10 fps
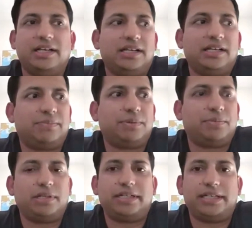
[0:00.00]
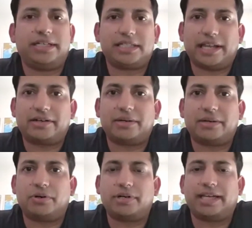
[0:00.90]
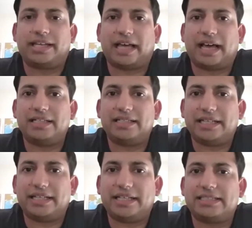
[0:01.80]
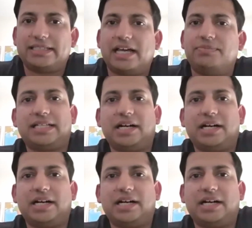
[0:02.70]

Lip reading: Capabilities like reporting and analytics help